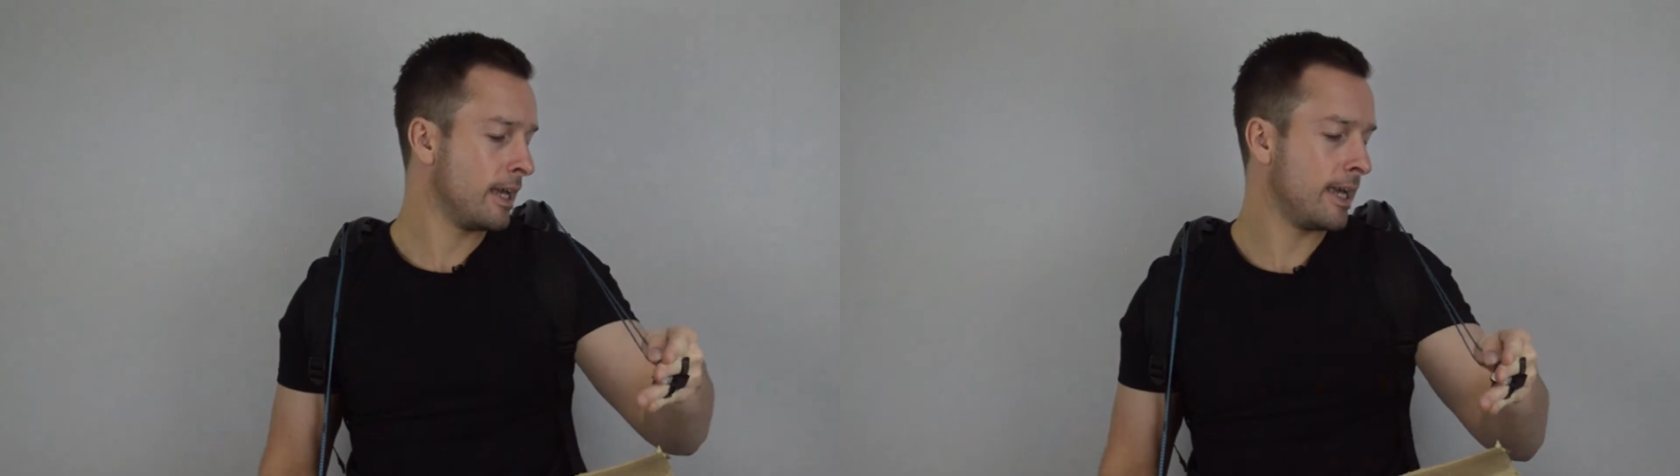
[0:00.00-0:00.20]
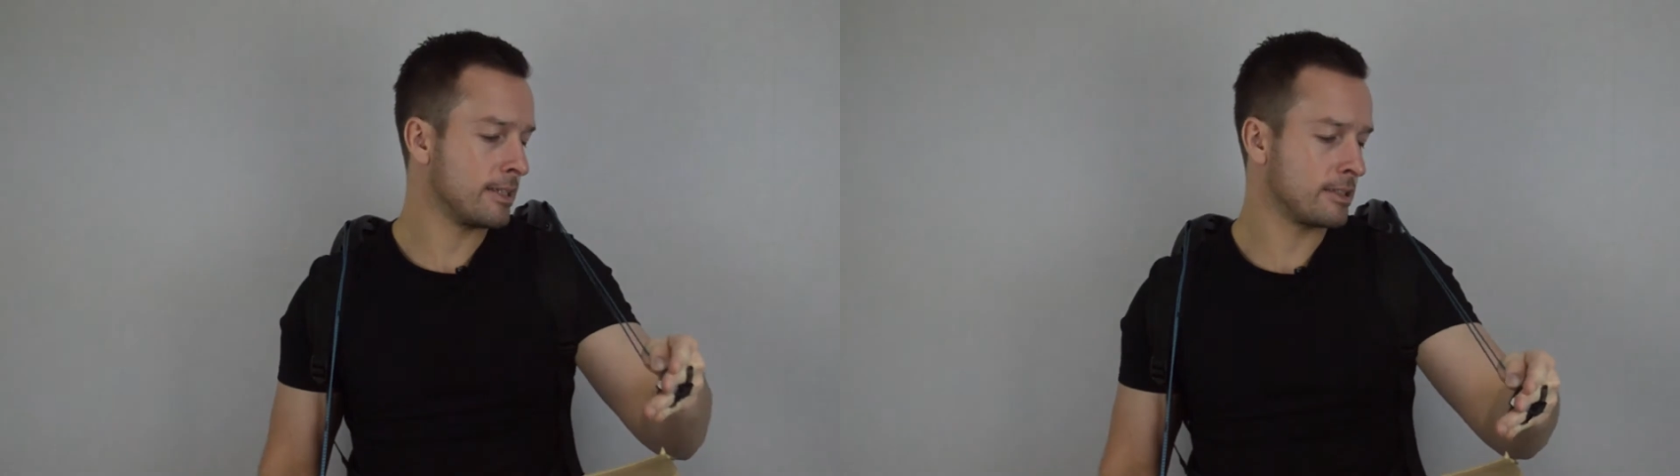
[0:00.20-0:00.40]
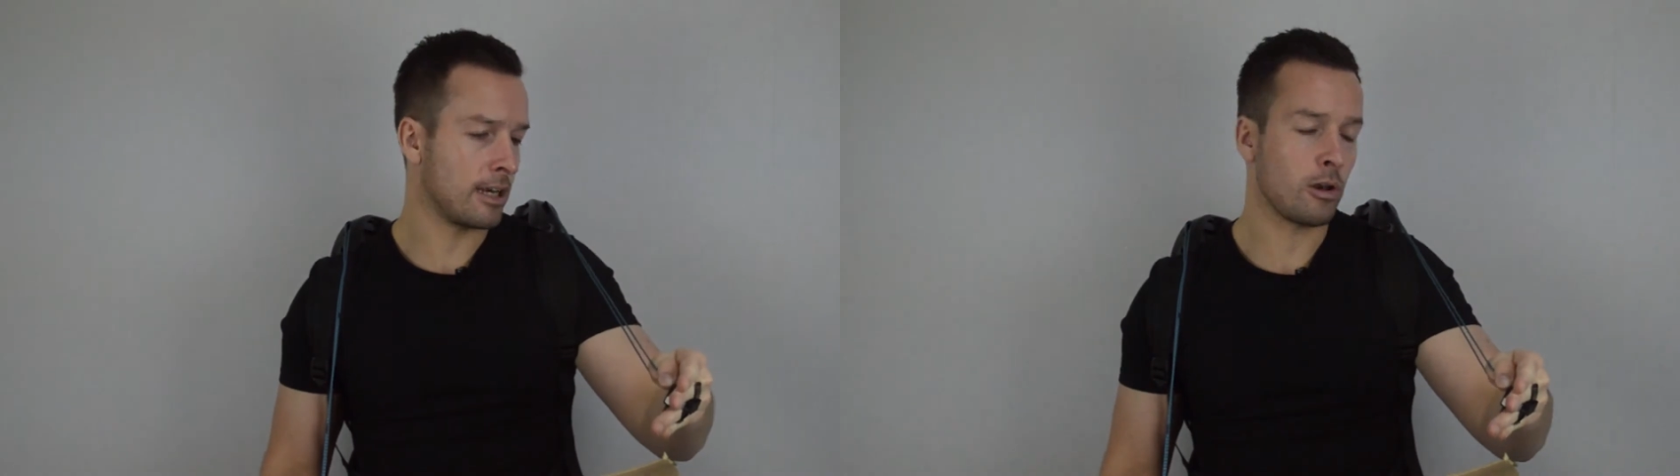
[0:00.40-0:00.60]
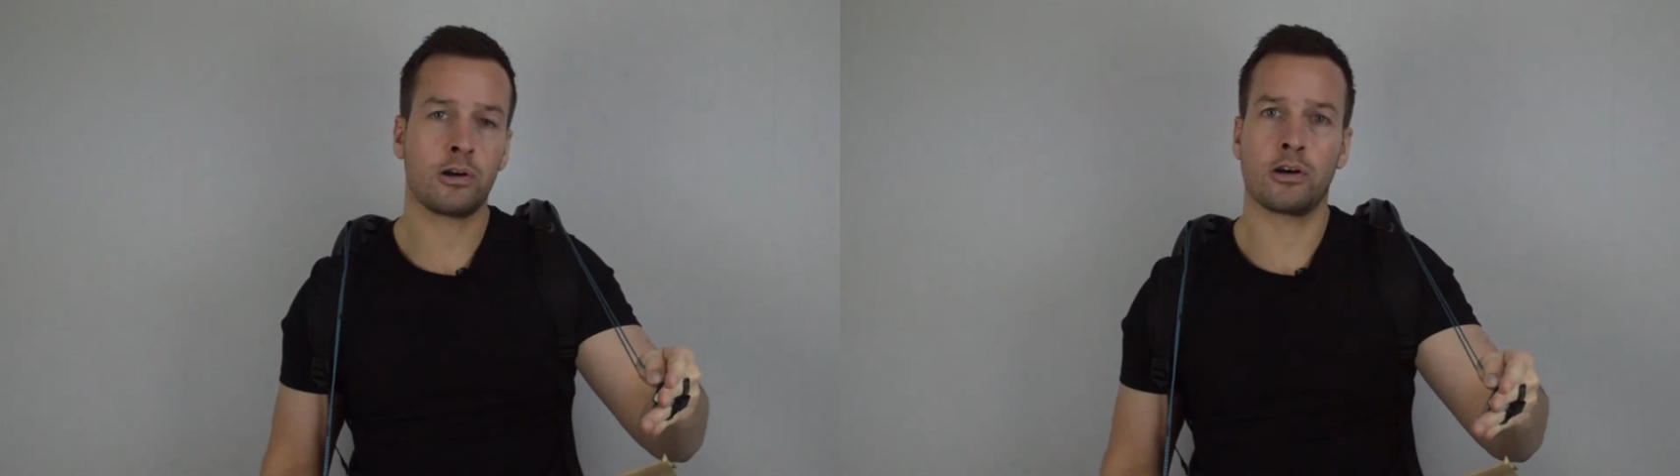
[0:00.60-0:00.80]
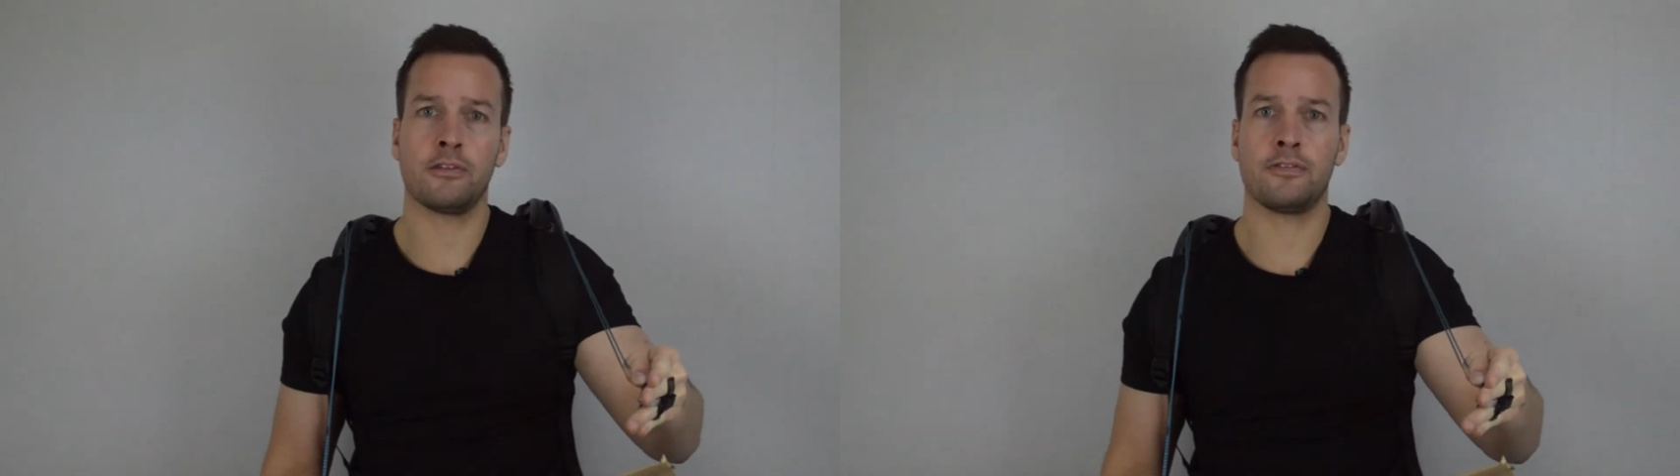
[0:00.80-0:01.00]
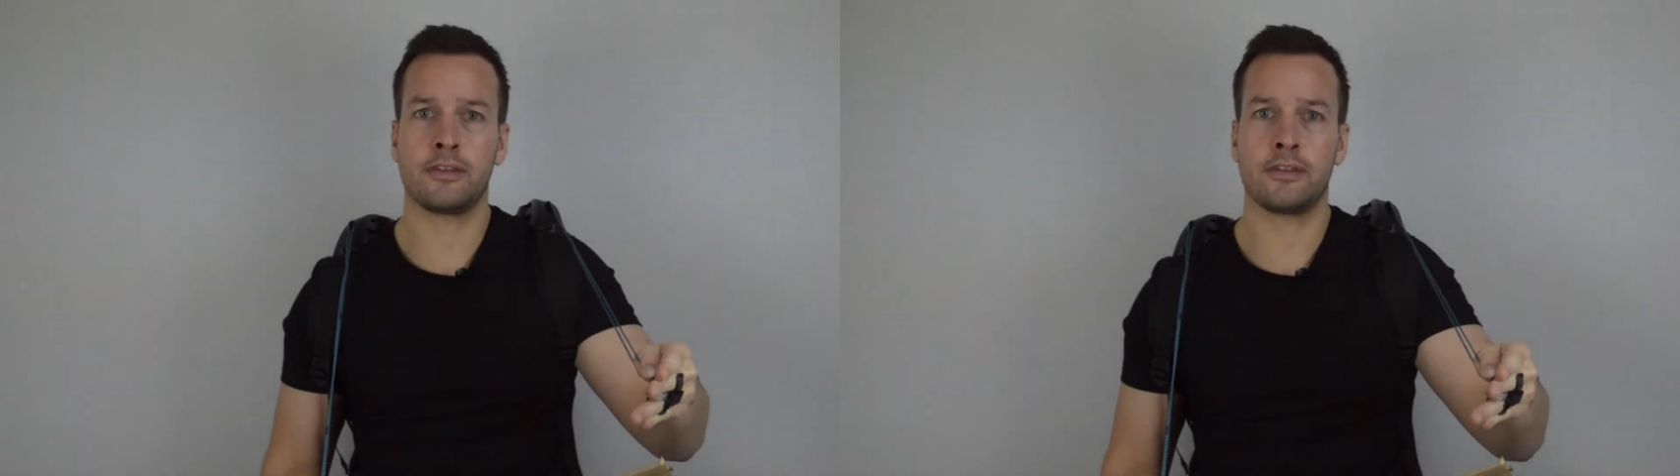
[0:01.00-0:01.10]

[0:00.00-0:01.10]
it to lock off